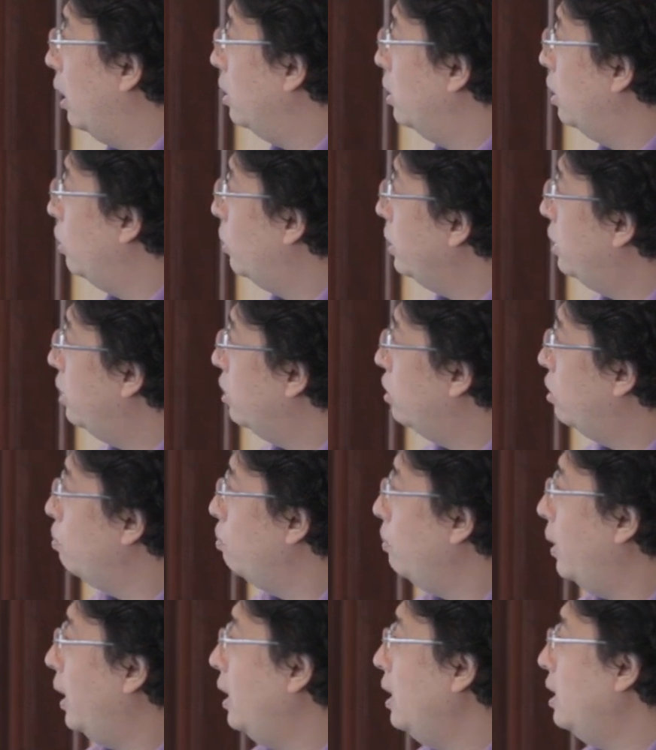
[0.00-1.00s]
there is
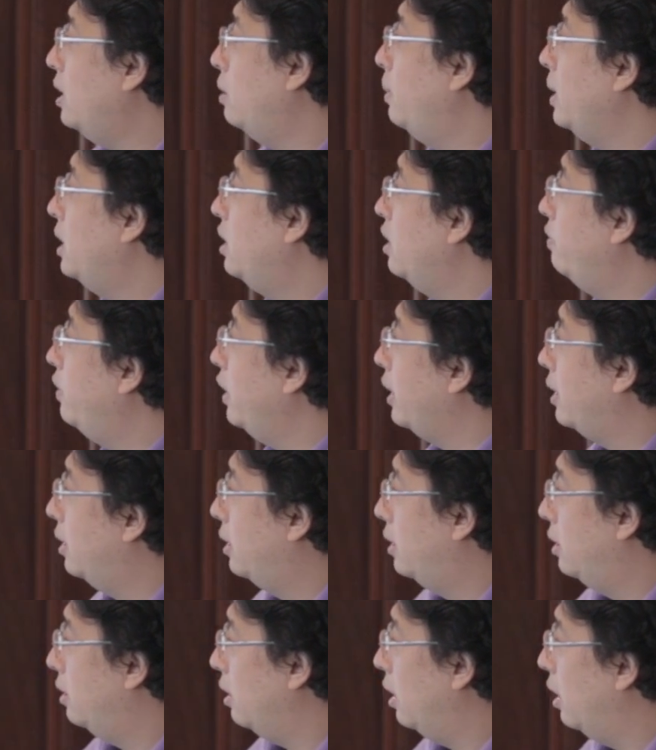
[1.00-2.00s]
many
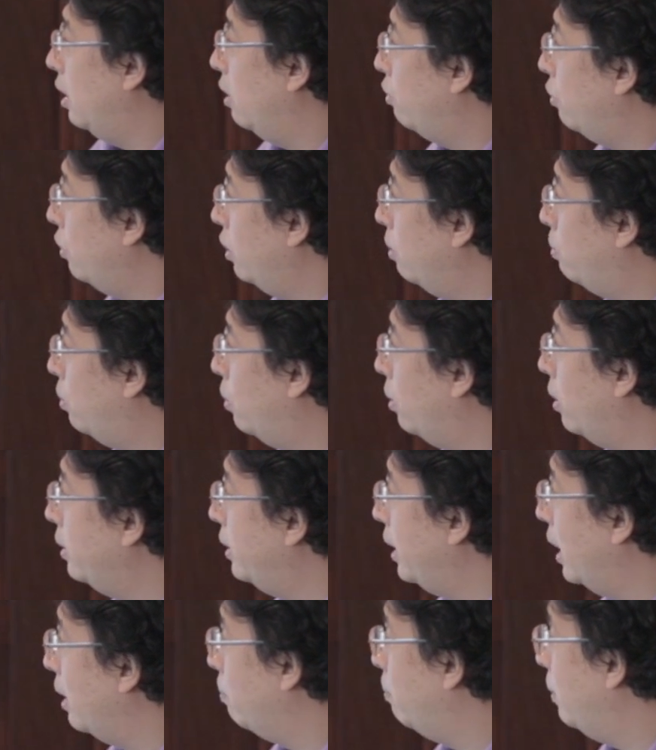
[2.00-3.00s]
specifics for the
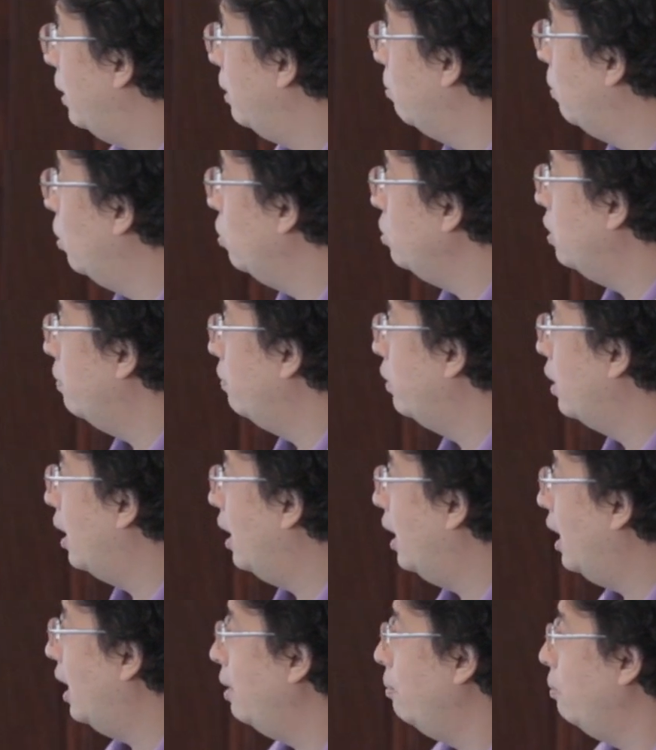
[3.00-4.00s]
project, but most of the
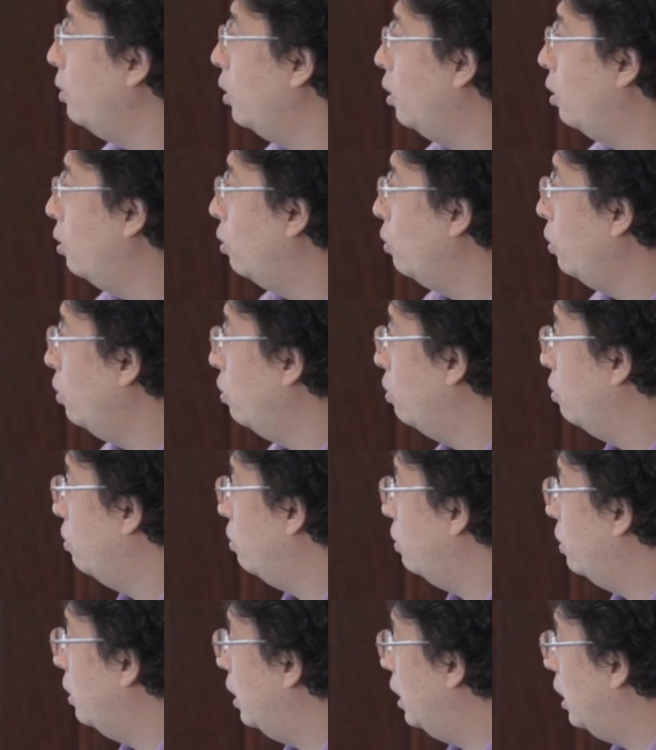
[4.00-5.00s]
time,
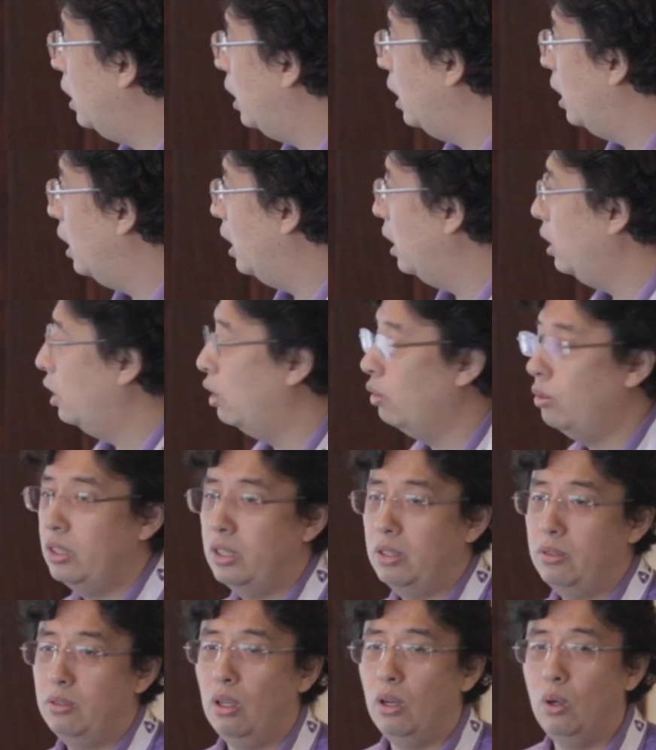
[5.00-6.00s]
there
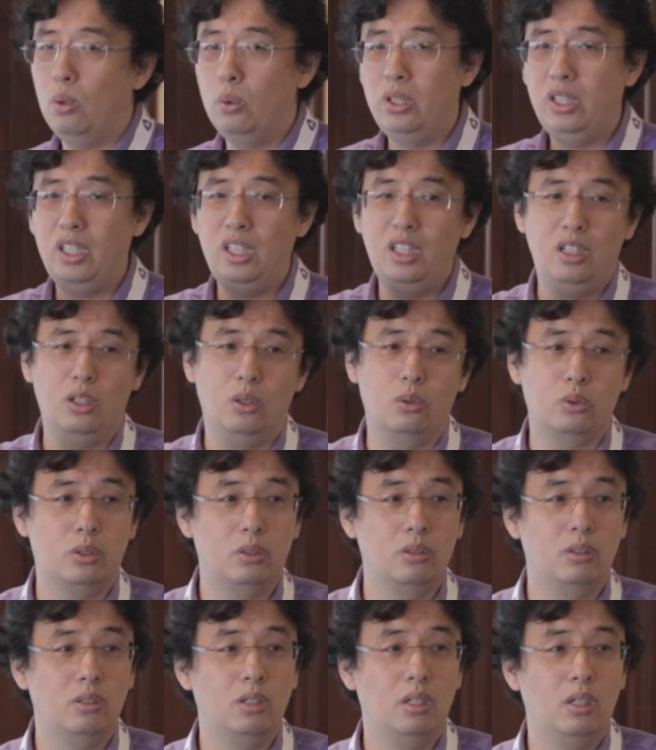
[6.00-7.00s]
is all details.
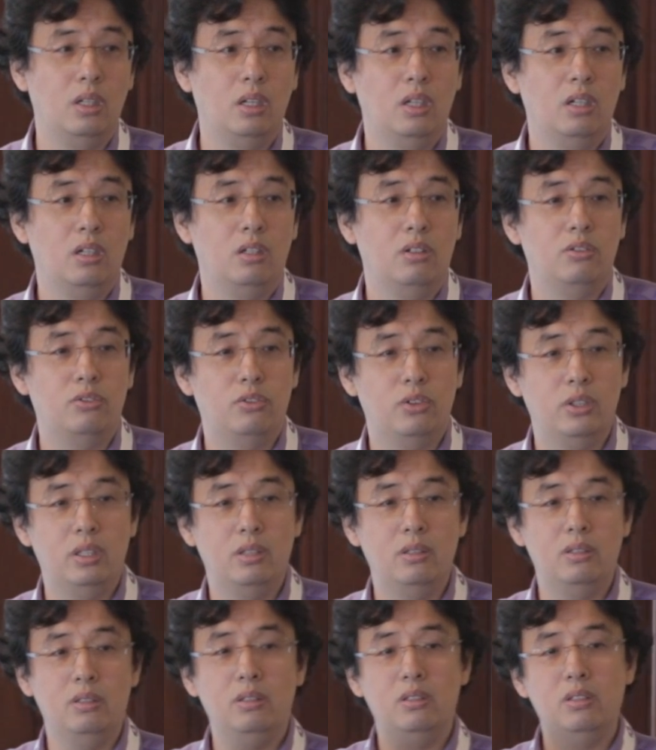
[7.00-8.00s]
For
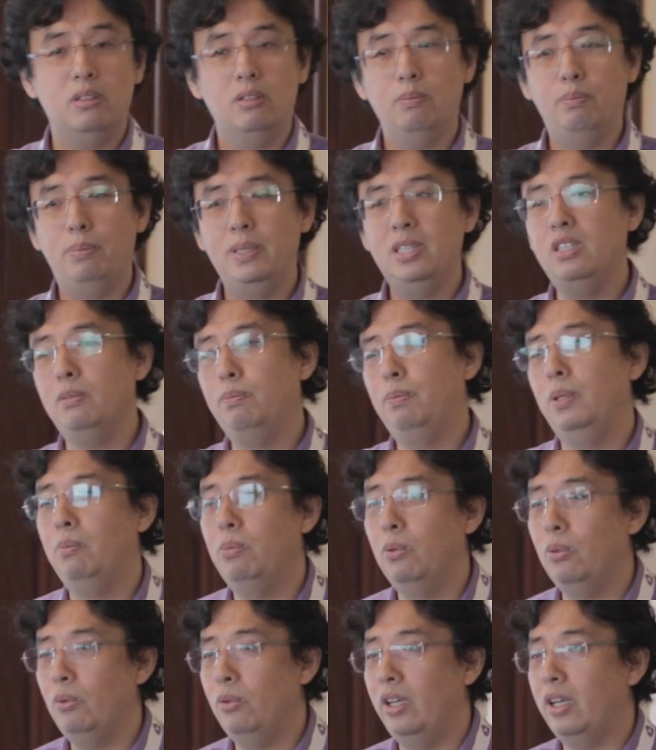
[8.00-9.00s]
the business
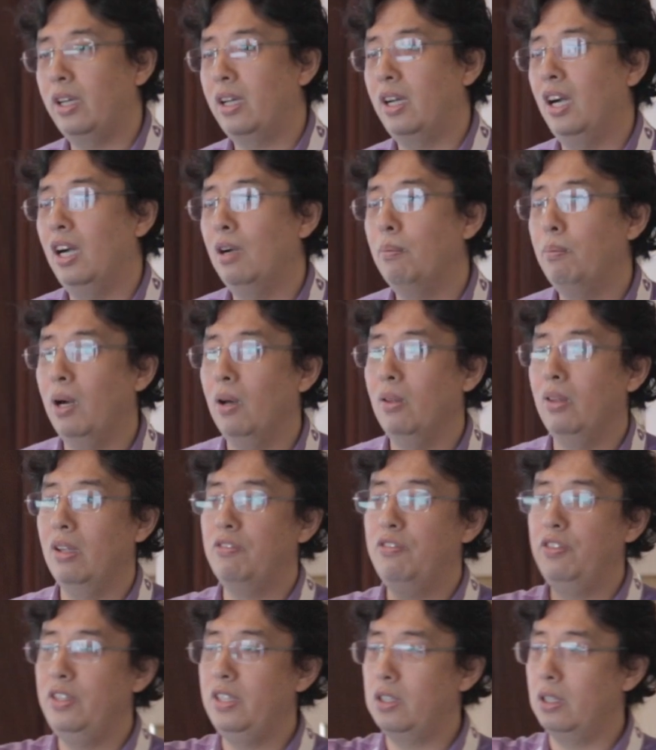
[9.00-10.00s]
people, they care about the
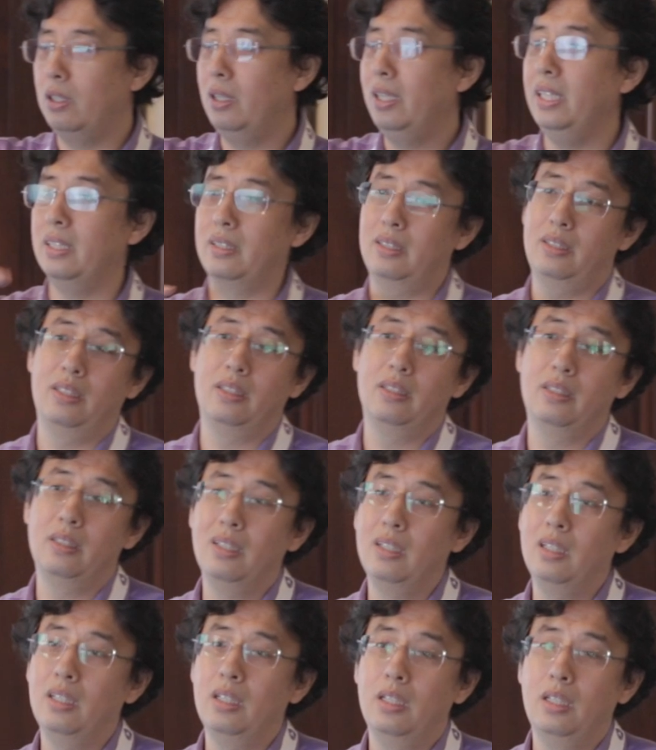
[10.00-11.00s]
feature list.
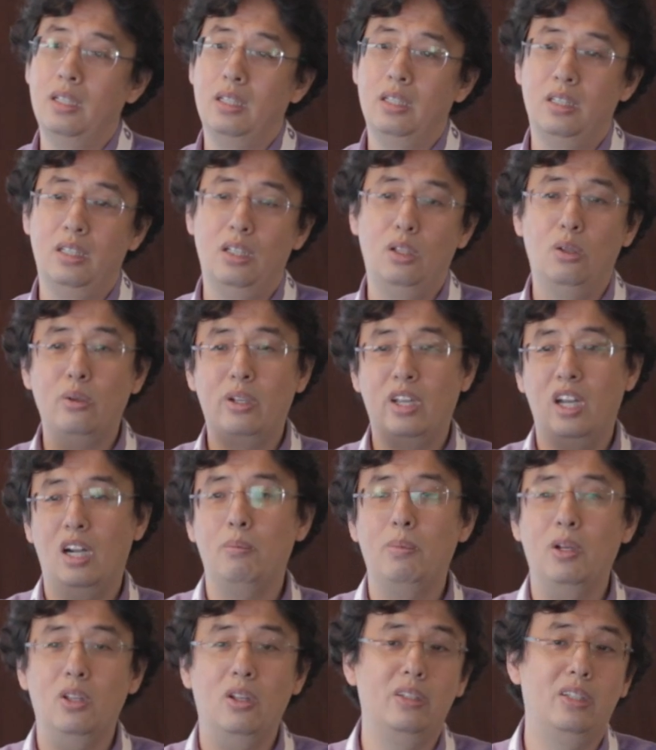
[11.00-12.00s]
They don't care
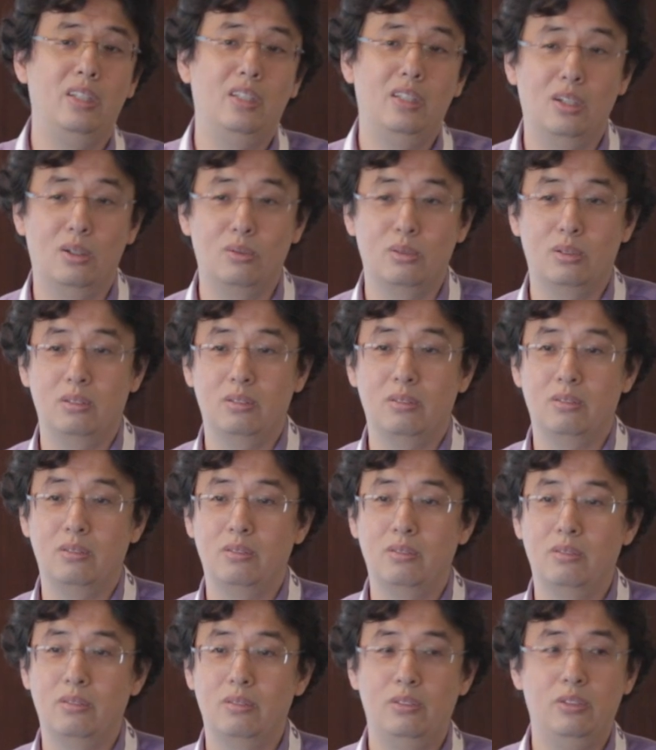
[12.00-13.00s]
about the details.
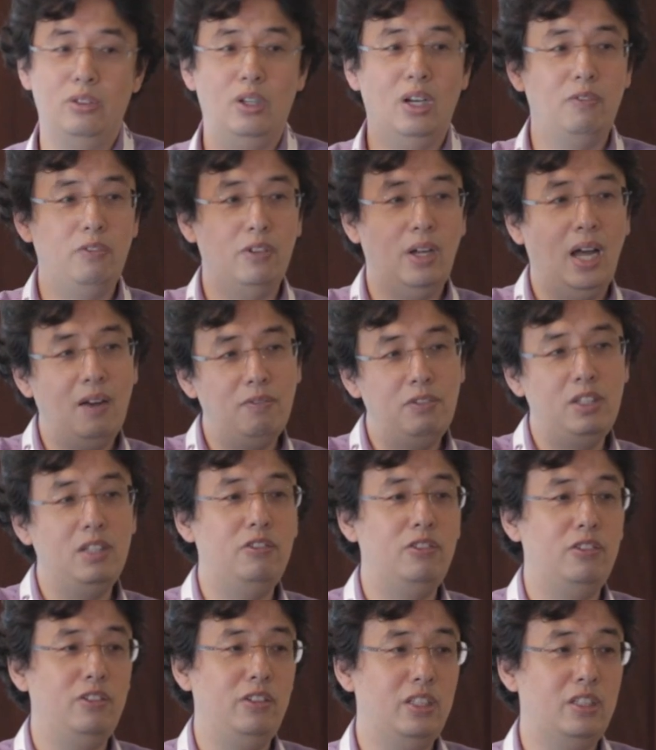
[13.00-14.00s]
You have
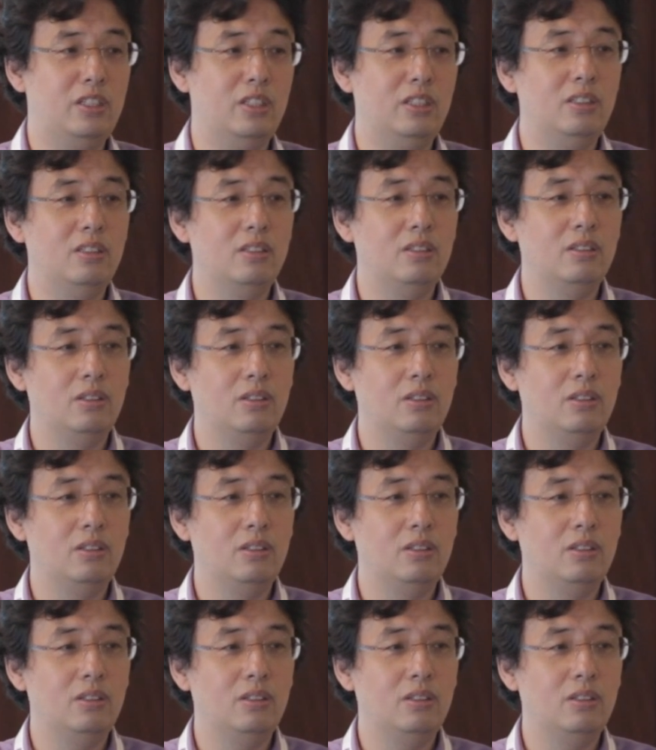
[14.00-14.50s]
this feature,